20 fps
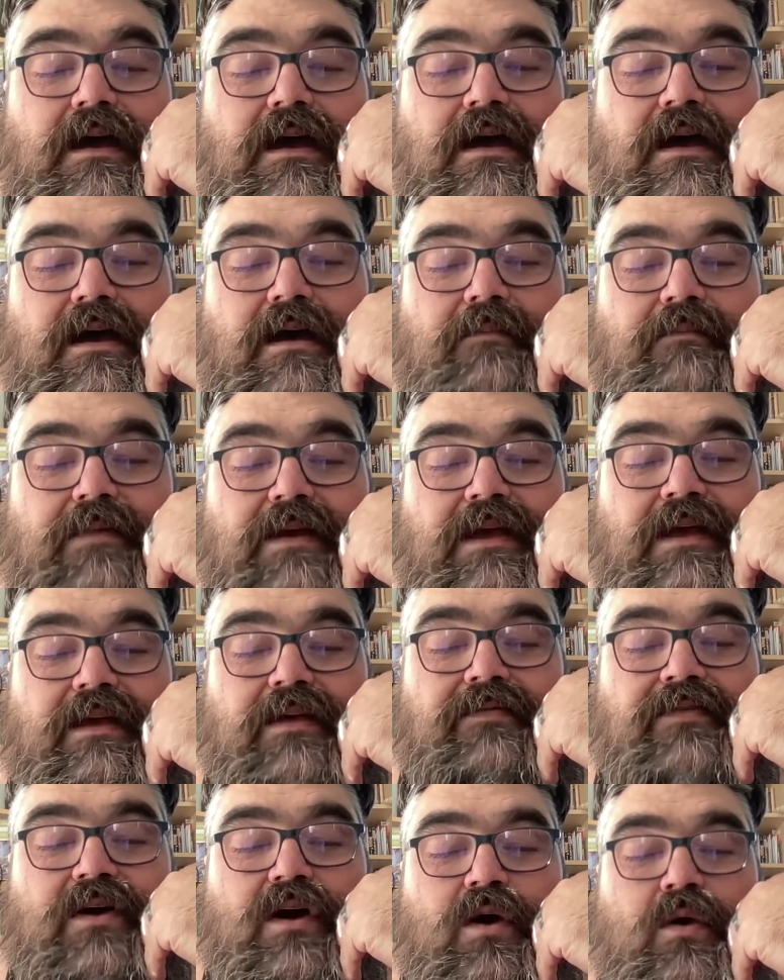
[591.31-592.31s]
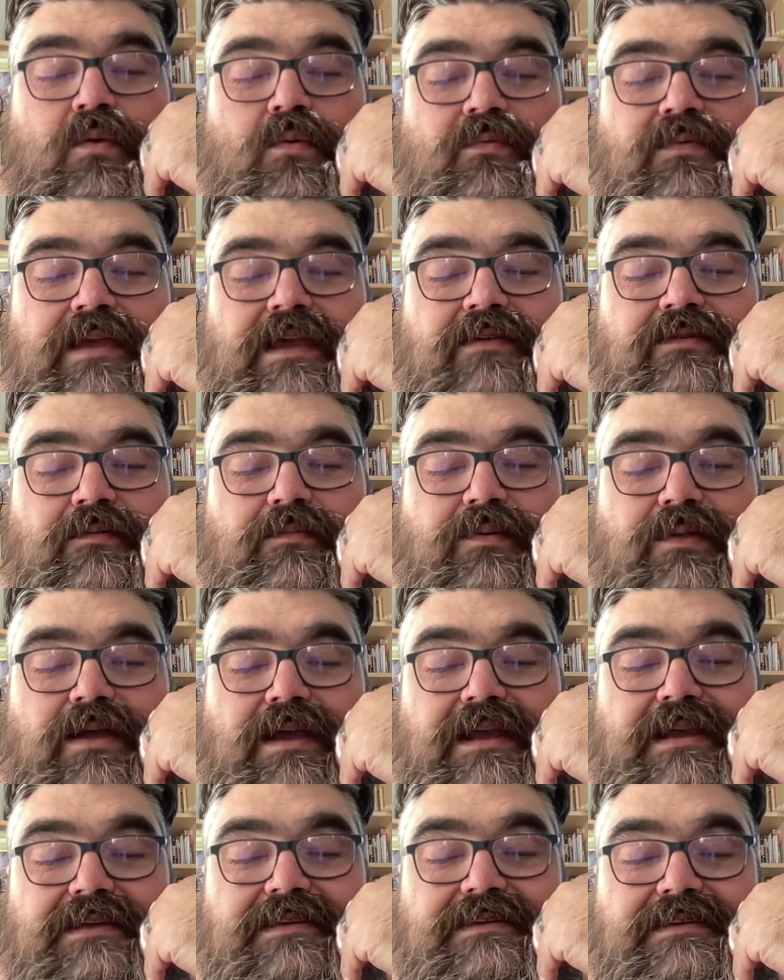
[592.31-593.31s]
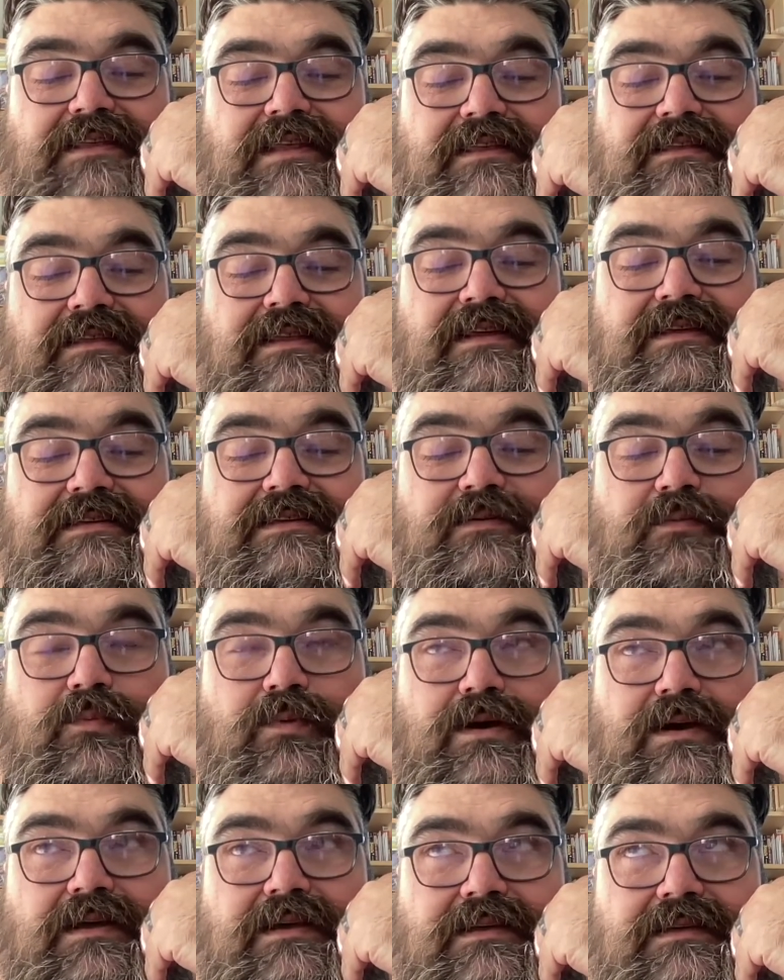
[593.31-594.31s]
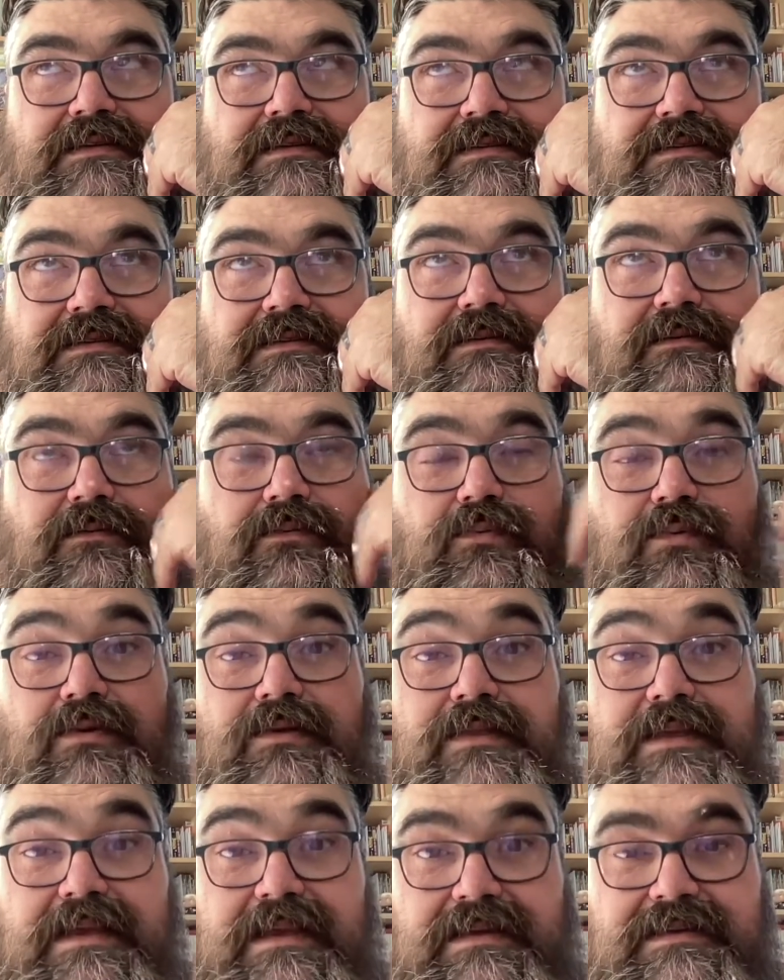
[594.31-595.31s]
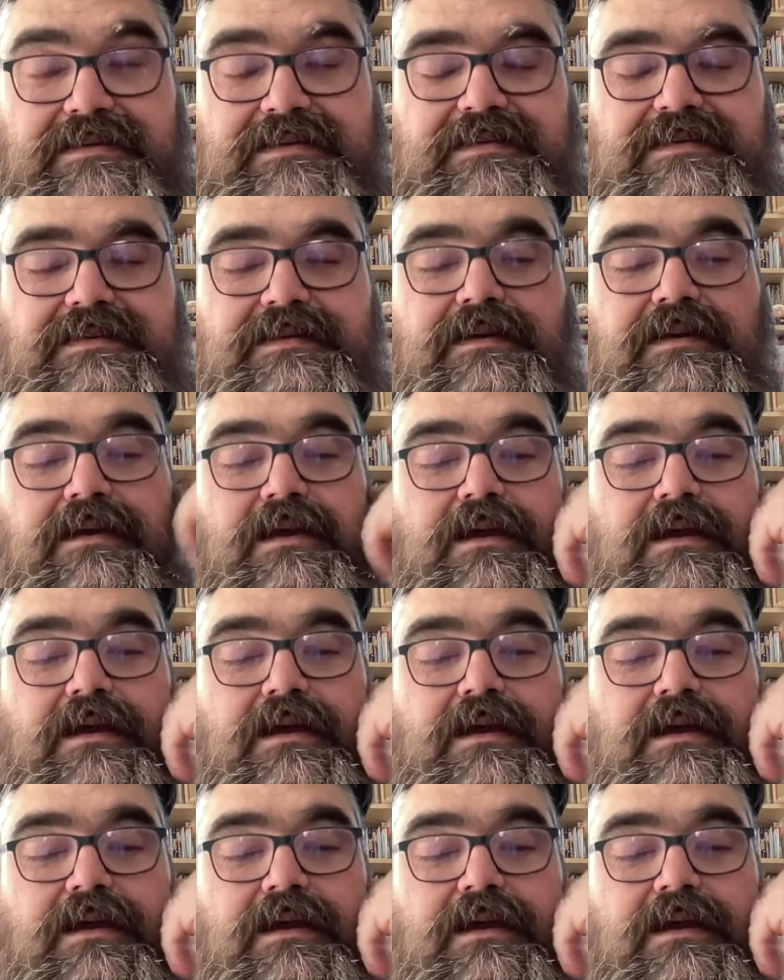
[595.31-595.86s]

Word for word: And the only other place that this was released